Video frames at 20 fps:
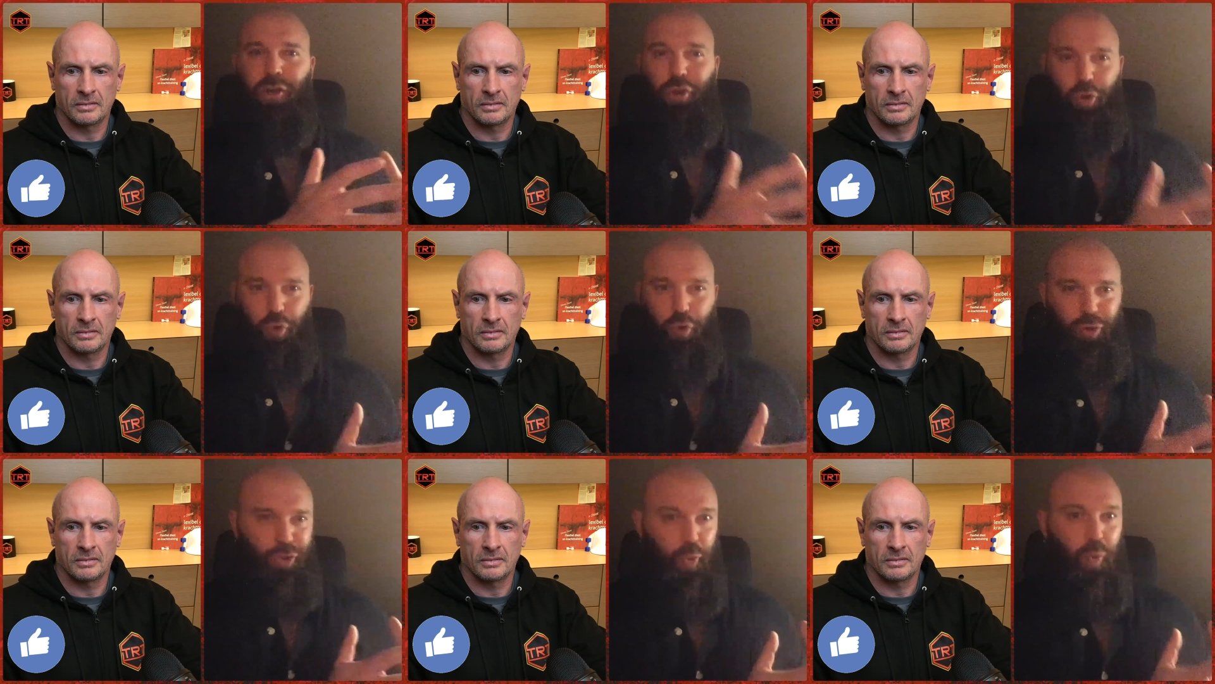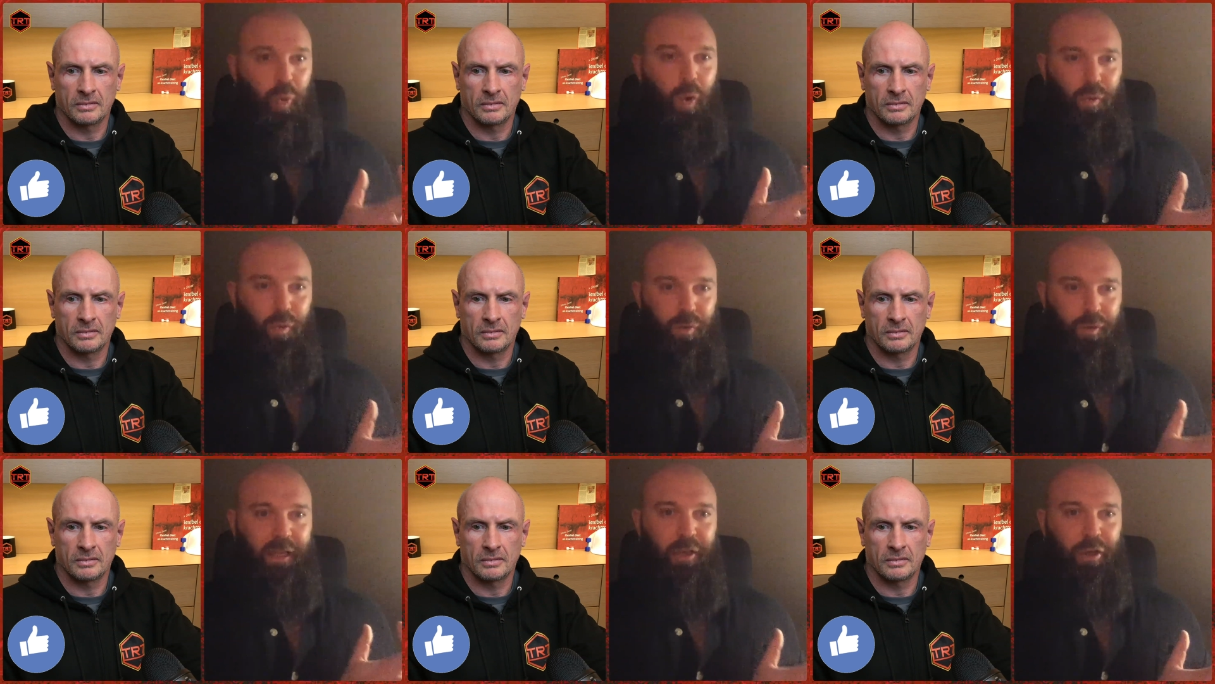Speaker 1: good
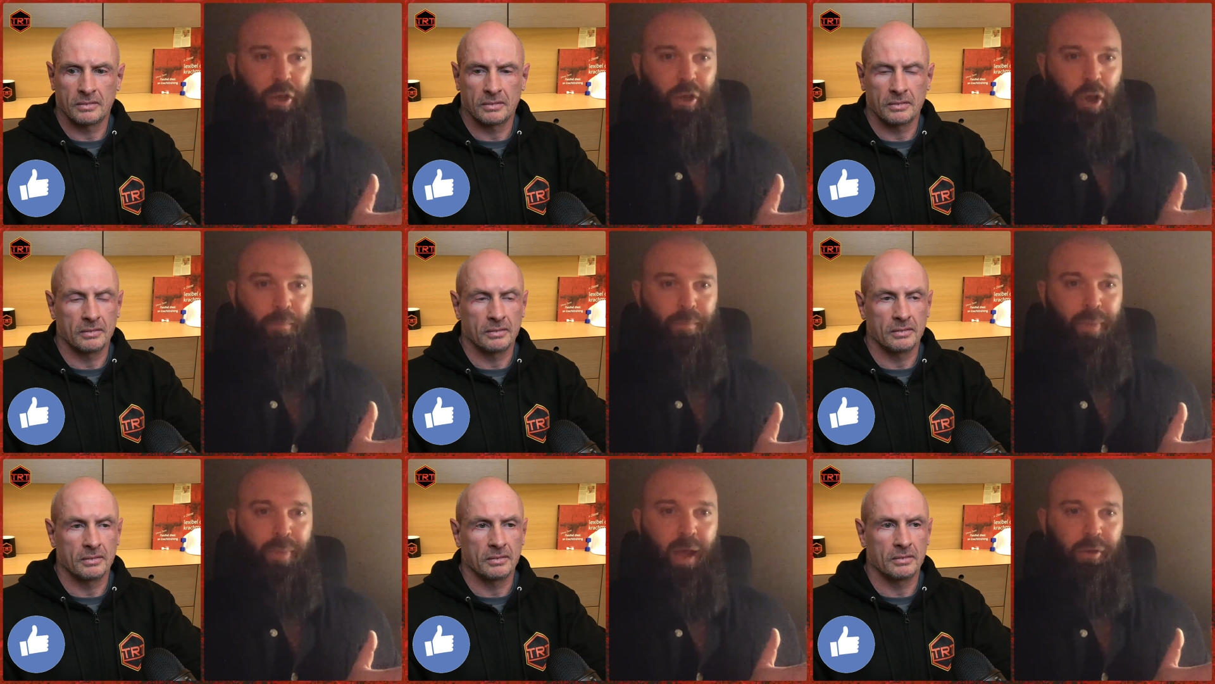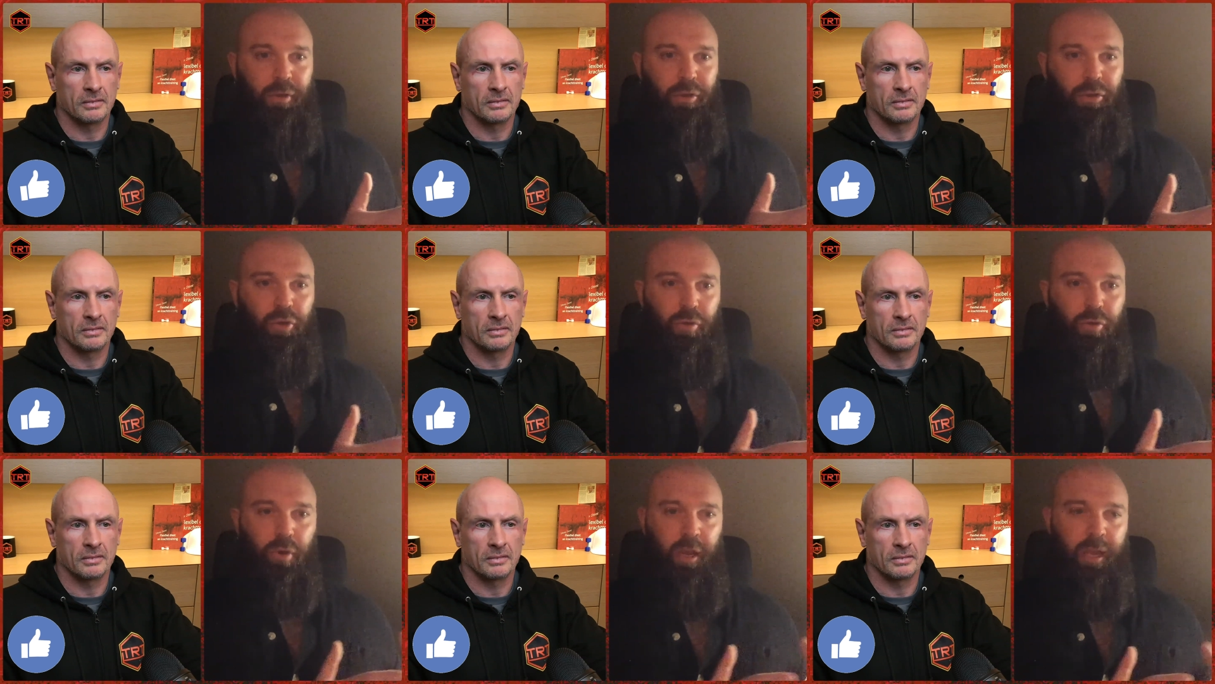quality
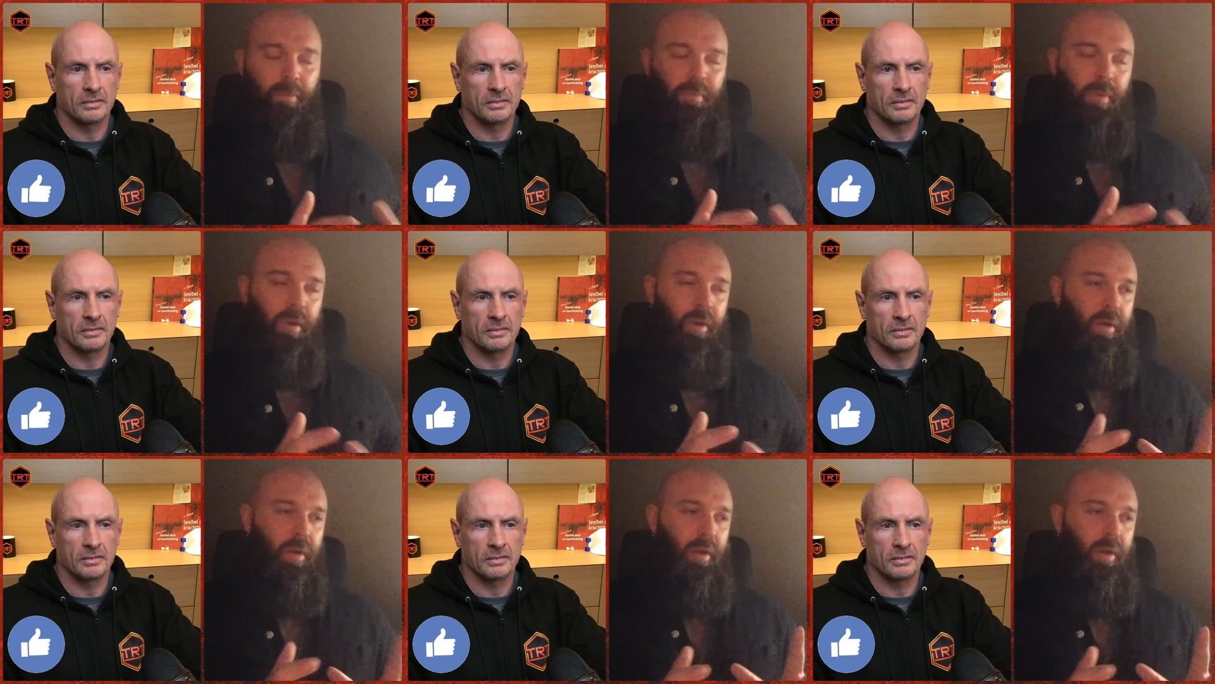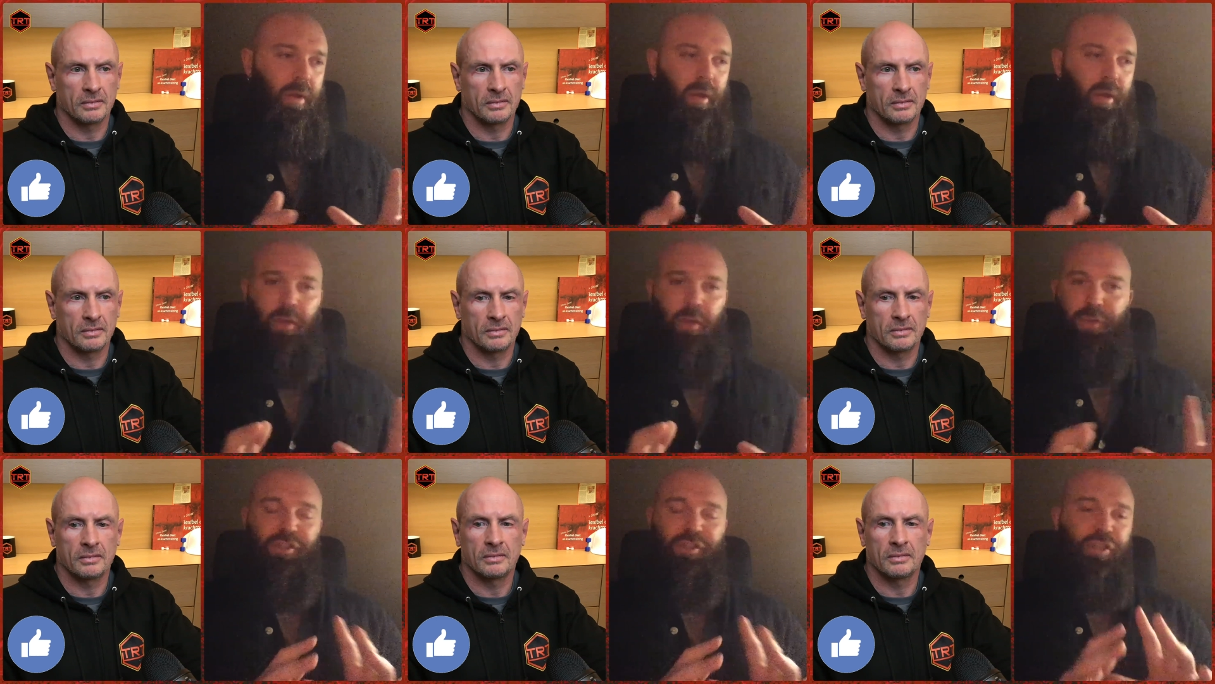compounded cream,
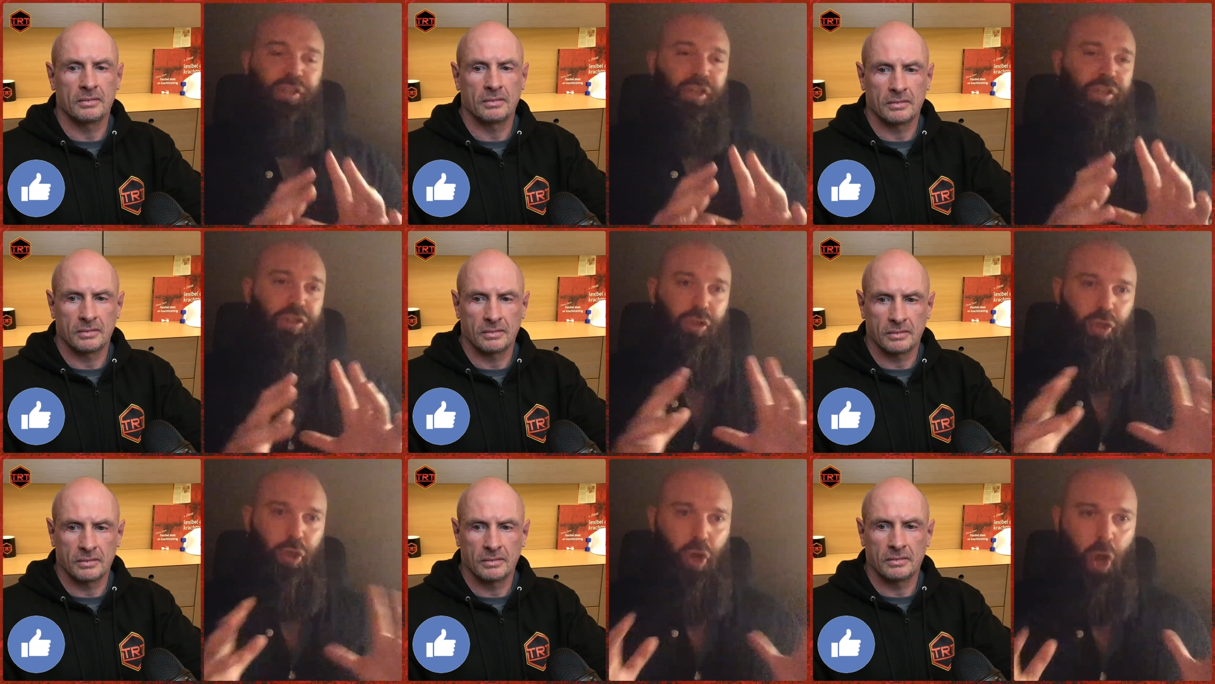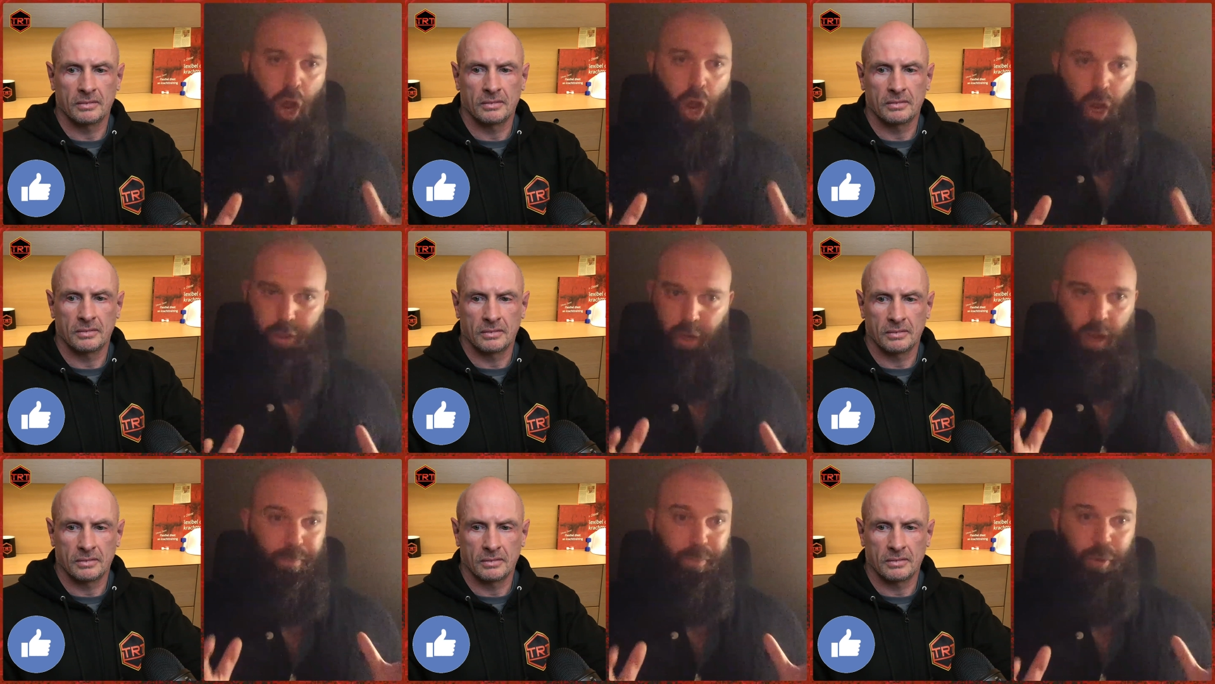this is
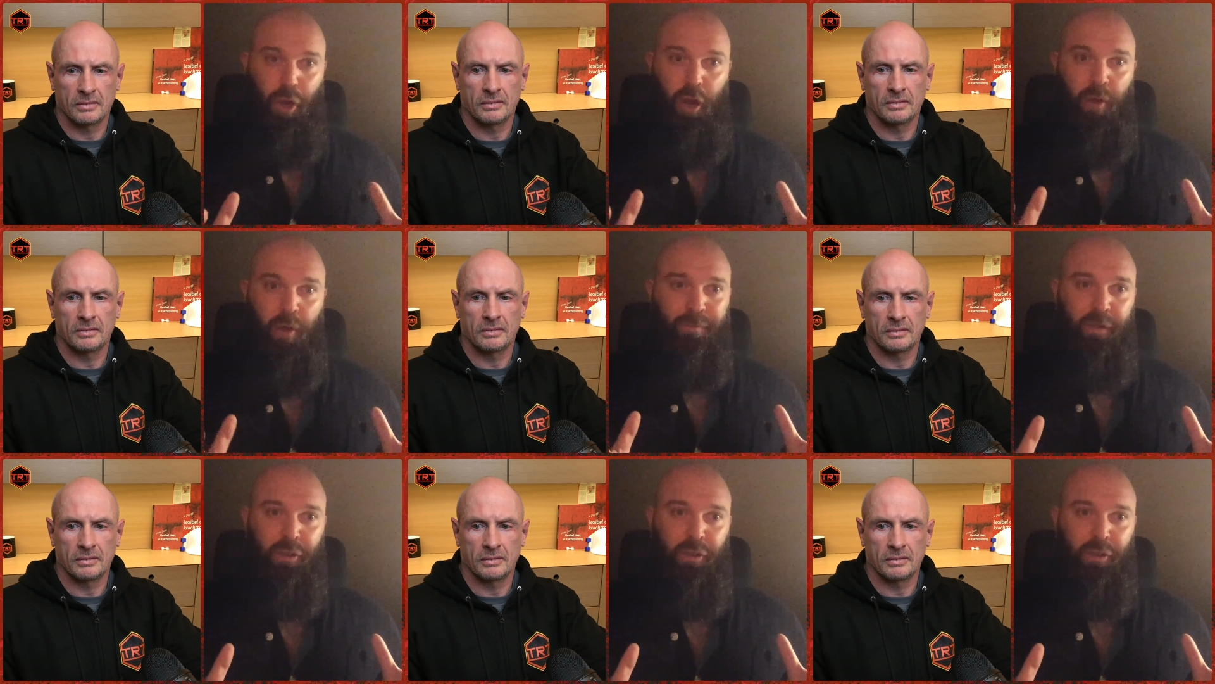not a perfect